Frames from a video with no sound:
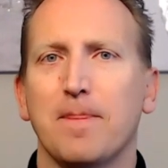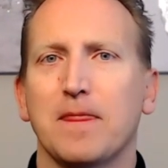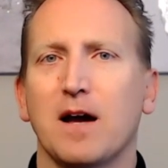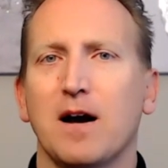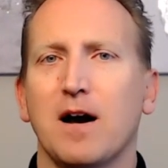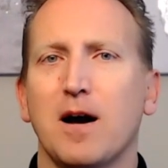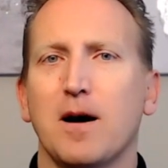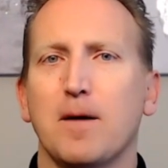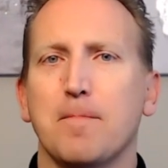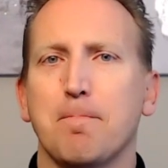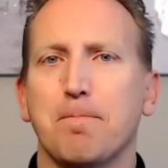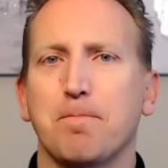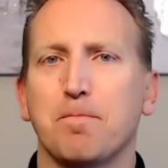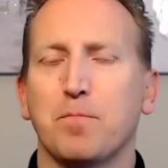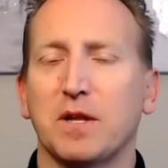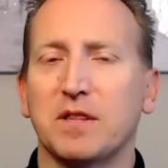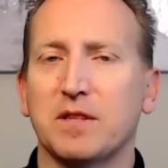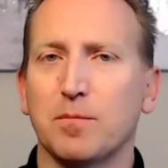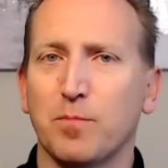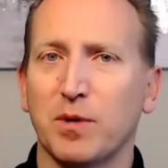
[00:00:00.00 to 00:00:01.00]

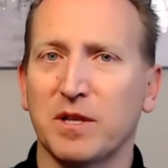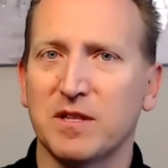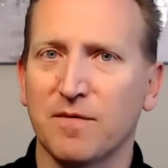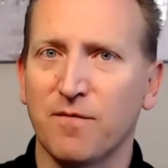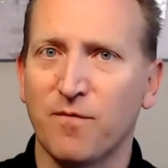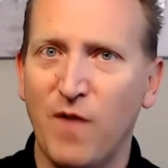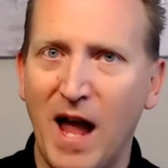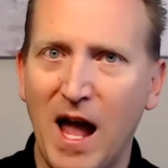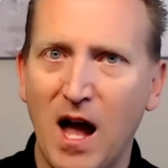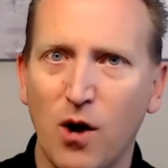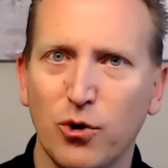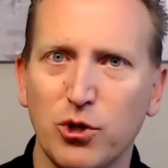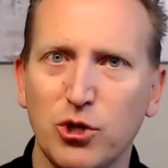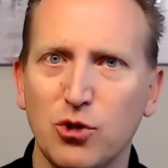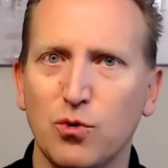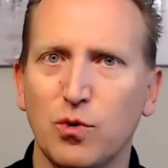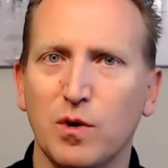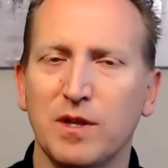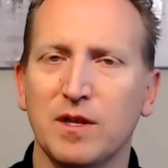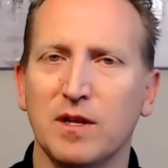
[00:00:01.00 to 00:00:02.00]
But the
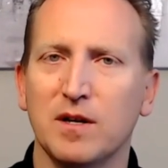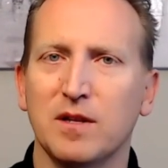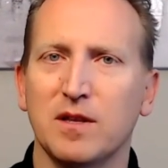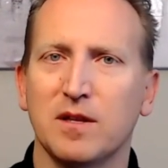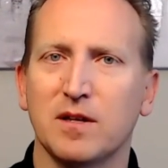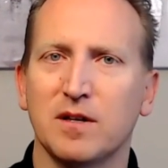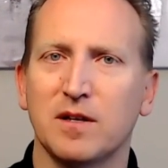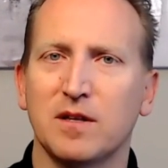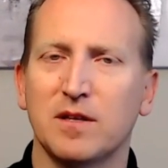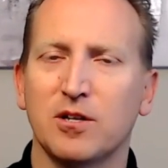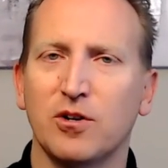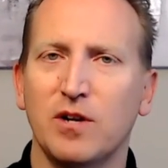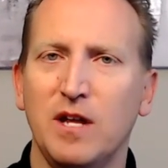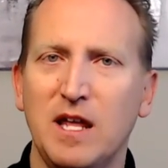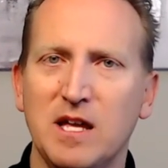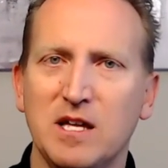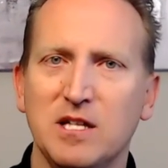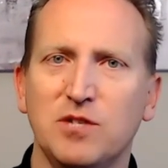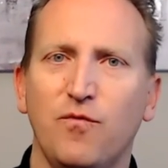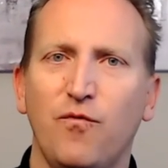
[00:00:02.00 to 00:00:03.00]
value and there
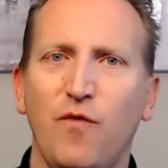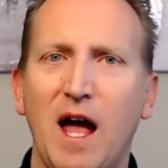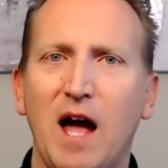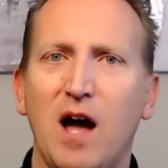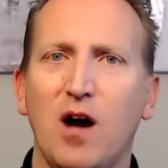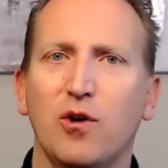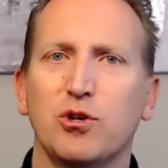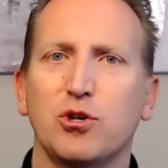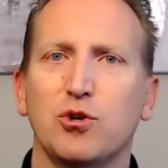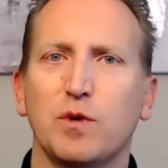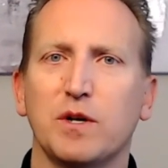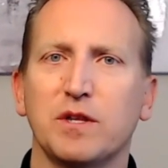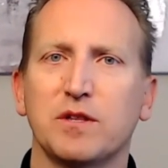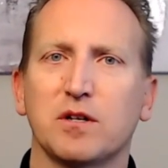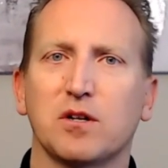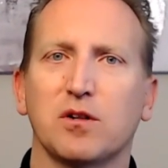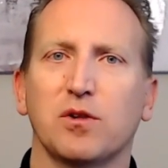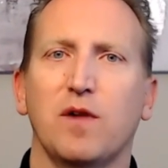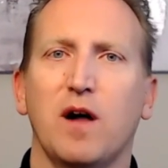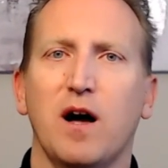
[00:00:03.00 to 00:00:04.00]
is value in
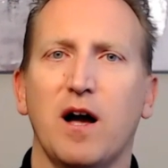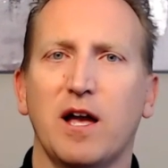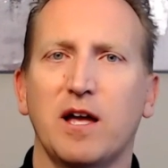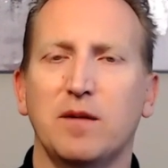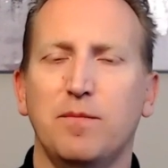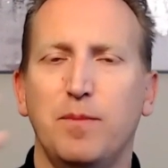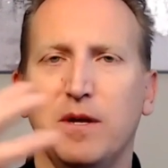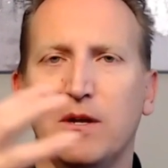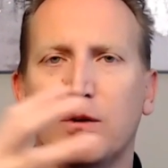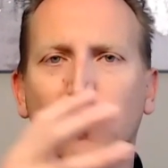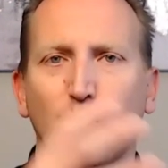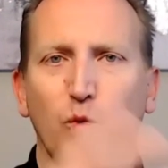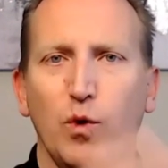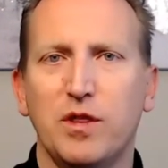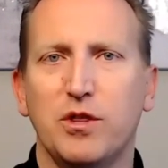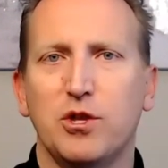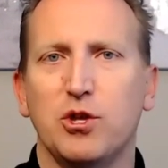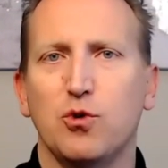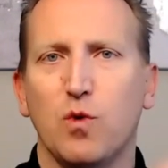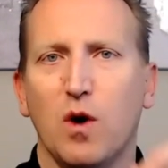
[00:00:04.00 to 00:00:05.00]
the client being
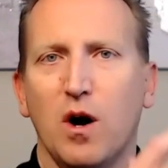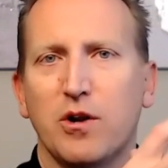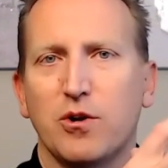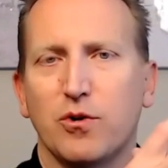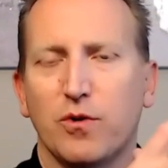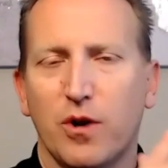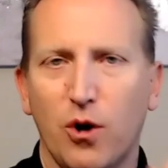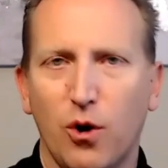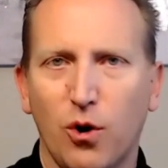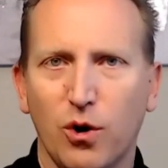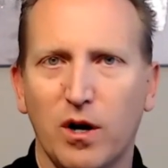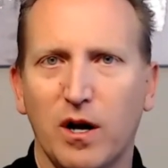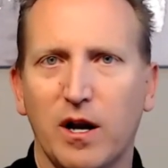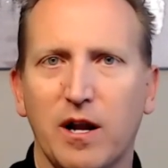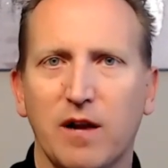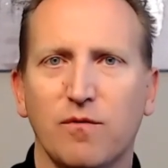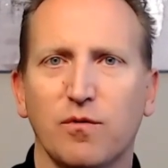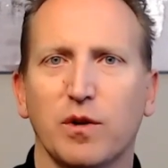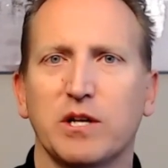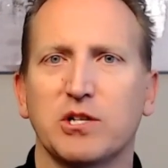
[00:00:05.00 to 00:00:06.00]
with you under an
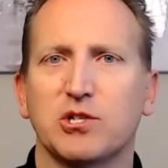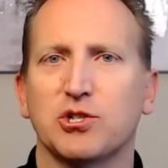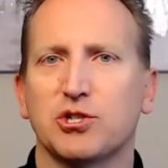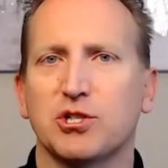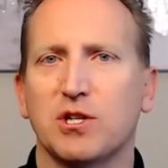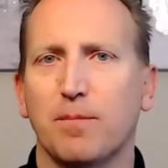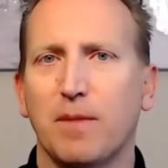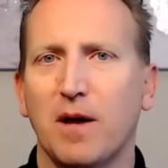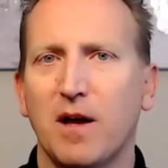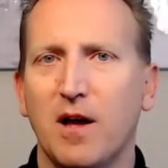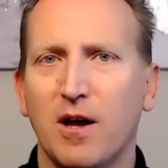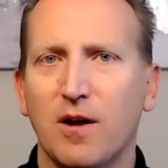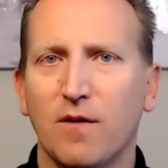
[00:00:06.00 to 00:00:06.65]
RA relationship